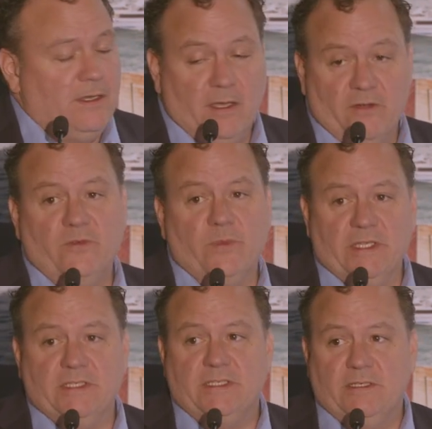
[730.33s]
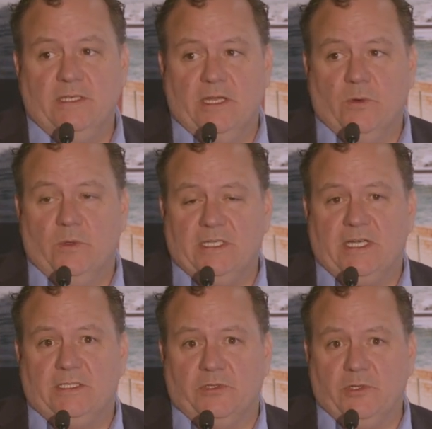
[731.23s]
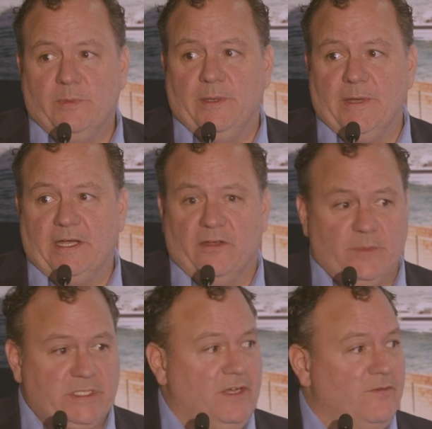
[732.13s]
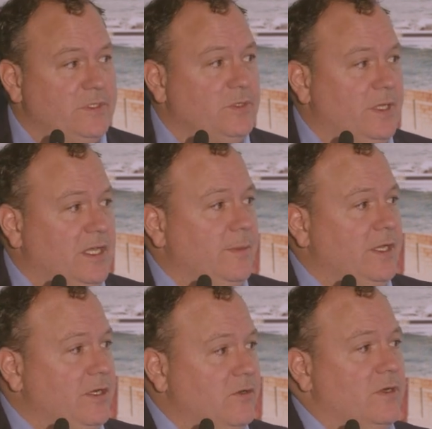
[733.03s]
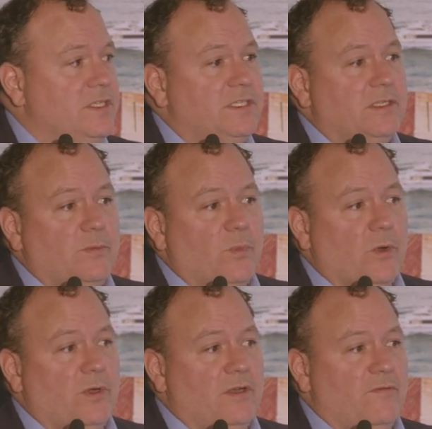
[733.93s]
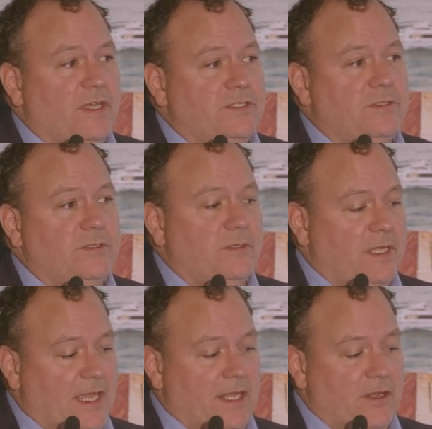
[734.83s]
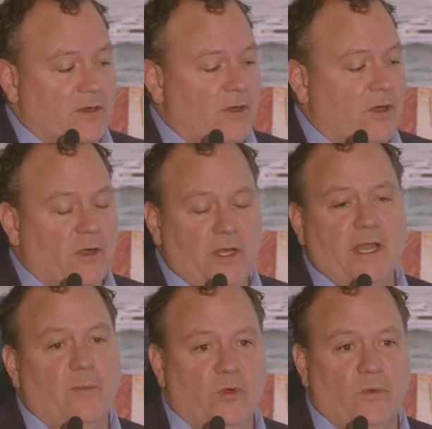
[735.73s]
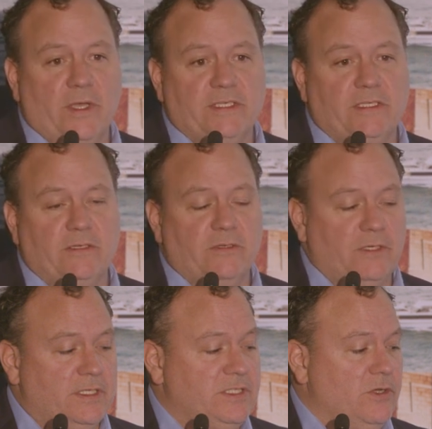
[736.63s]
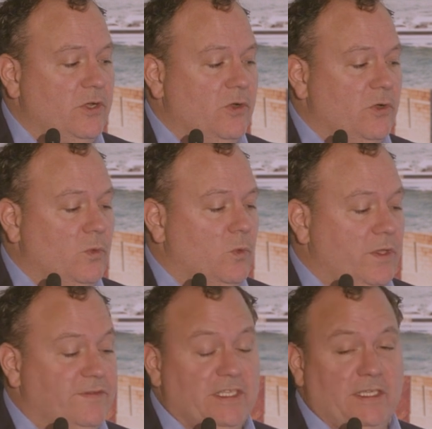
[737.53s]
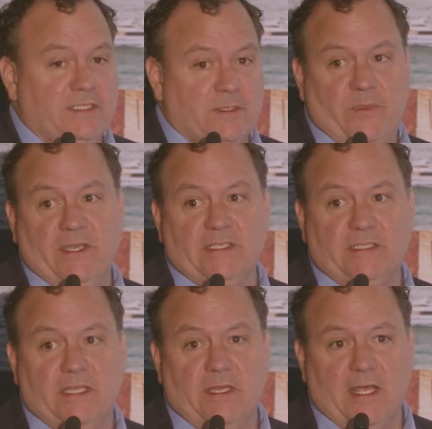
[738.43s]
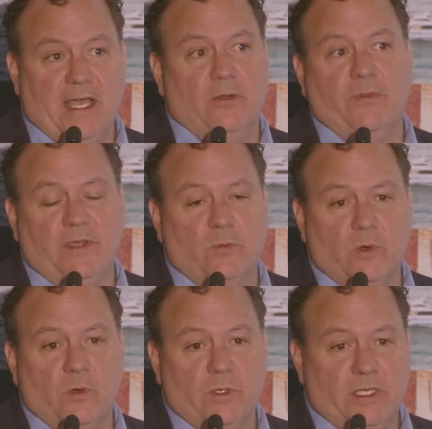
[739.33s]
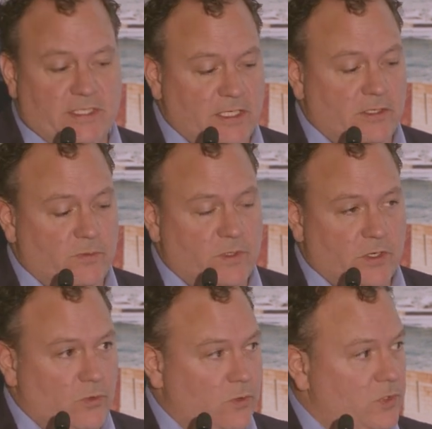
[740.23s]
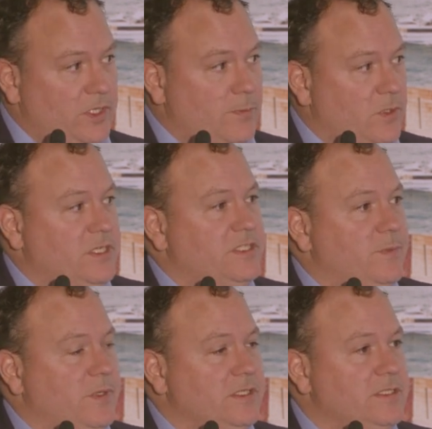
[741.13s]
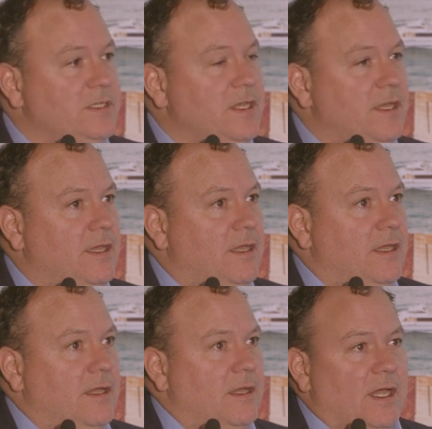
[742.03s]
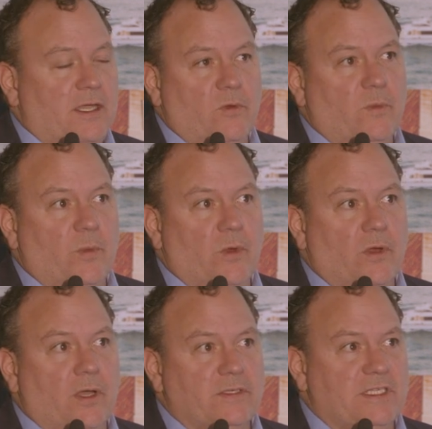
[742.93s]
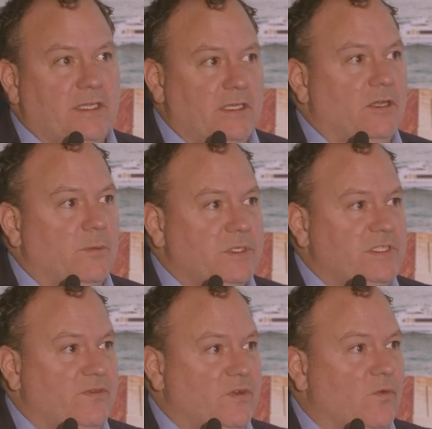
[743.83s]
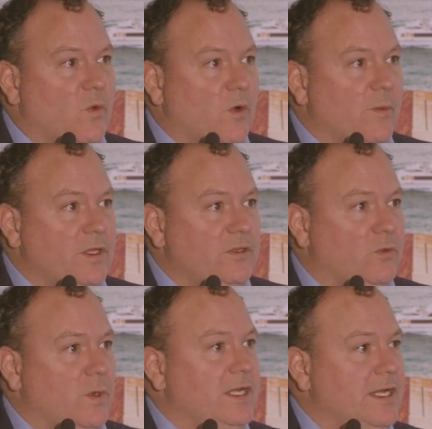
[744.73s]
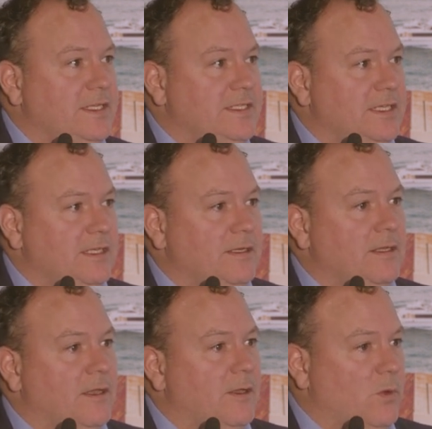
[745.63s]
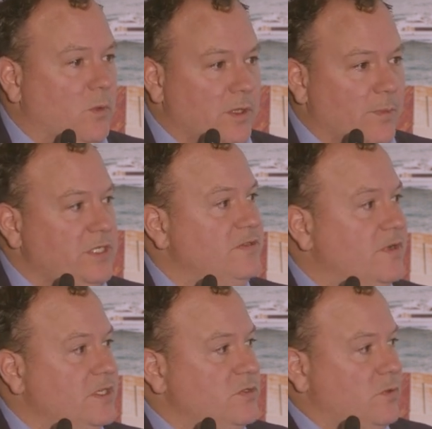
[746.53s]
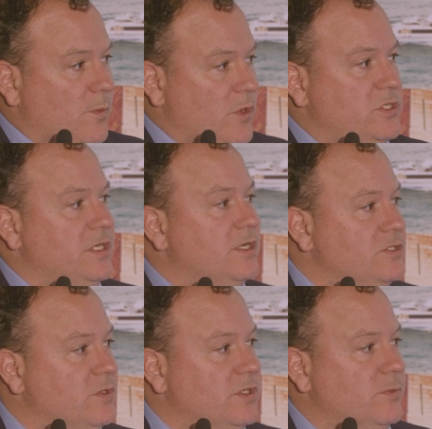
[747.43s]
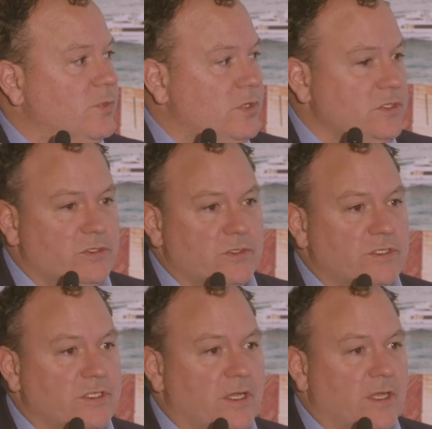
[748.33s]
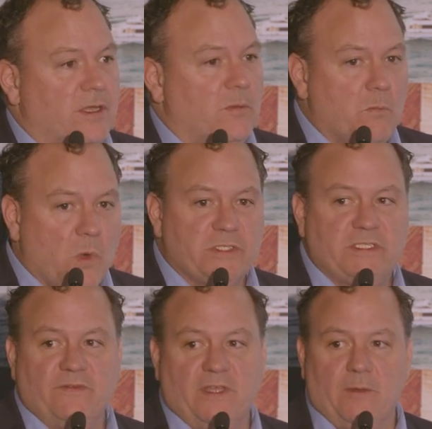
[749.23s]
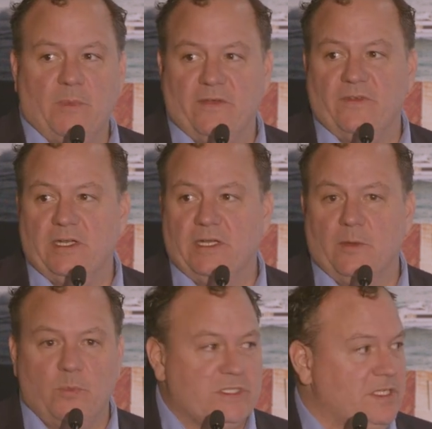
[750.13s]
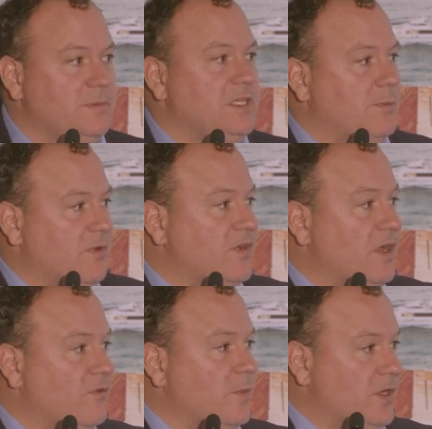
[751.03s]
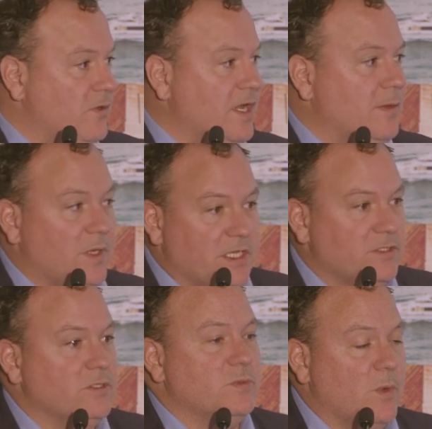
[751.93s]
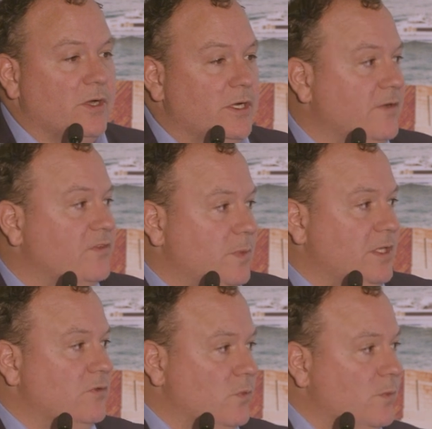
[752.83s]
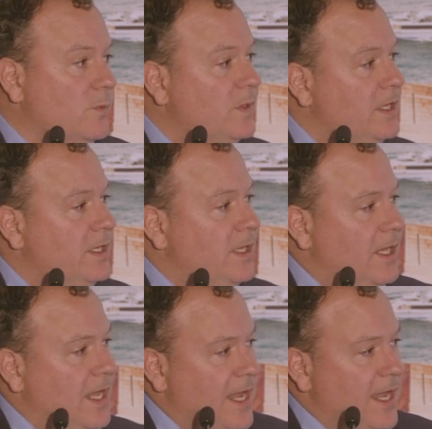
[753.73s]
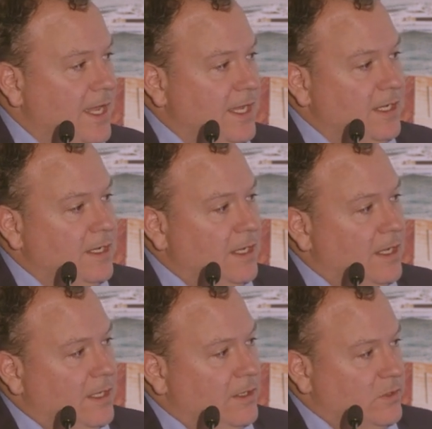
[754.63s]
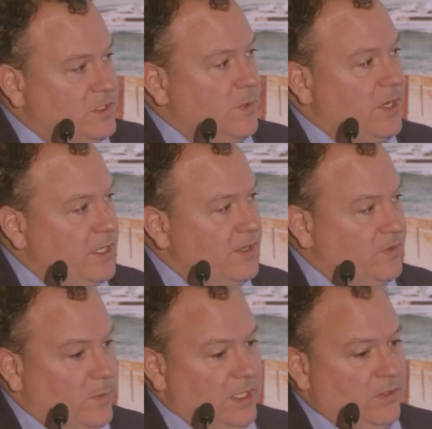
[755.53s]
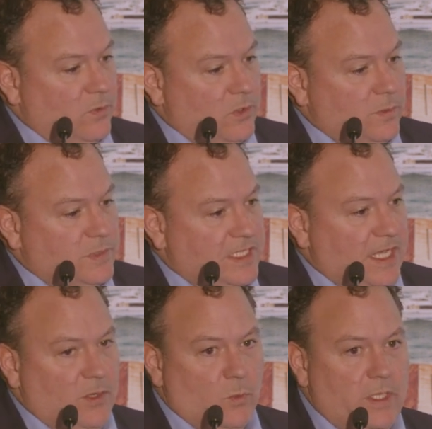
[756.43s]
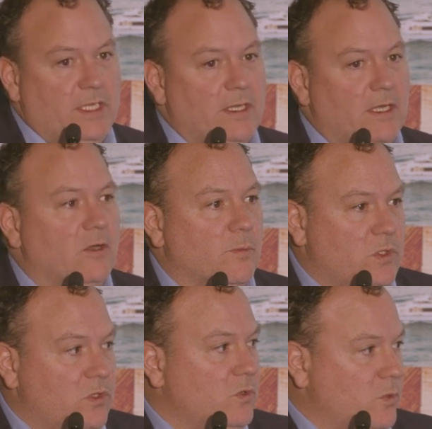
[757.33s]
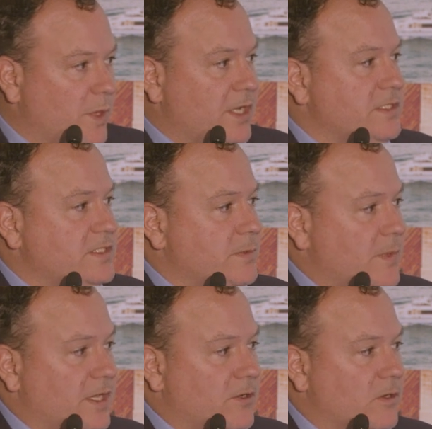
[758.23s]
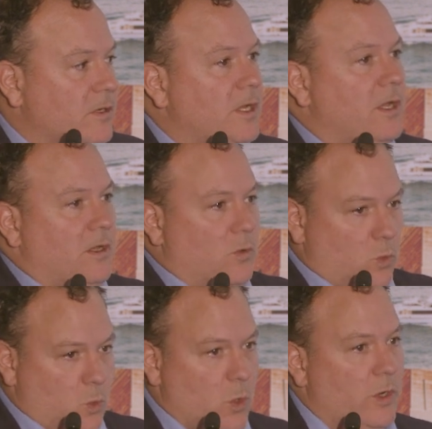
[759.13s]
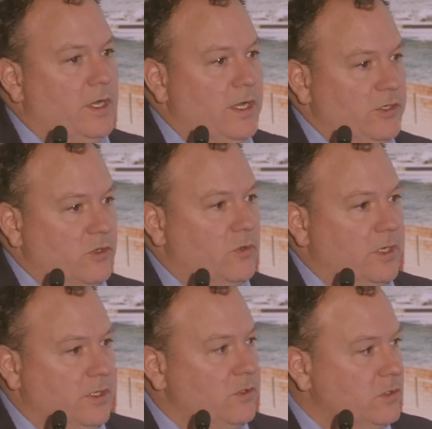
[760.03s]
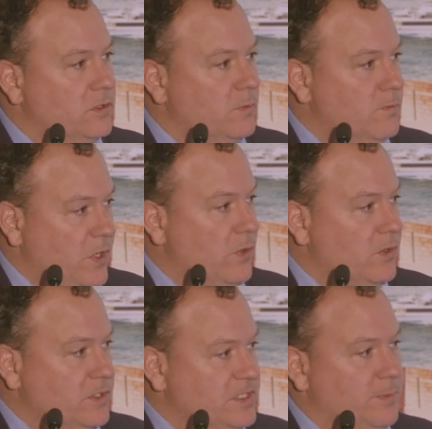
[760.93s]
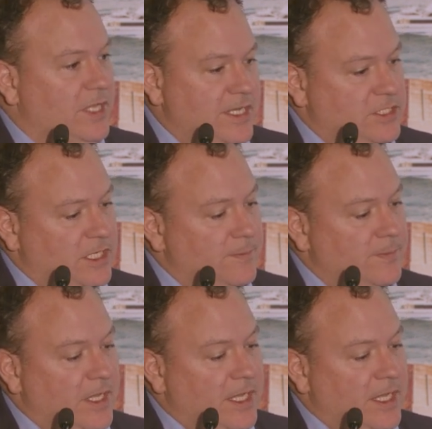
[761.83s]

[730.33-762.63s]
Governments, you know, we talked a little bit about governments. Governments are becoming an increasingly important investor, and there are a number of ways that they're doing it. So we've seen some things that I don't think will continue. The early participants, I can remember I was at the Indo-Pacific Forum in 2019 with a bunch of emerging Australian producers. Most of them have ended up with some type of a government grant because they're smart enough to be in the room. And they were smart enough to be in the room saying, we can help you, policymaker, work on your critical mineral supply chain.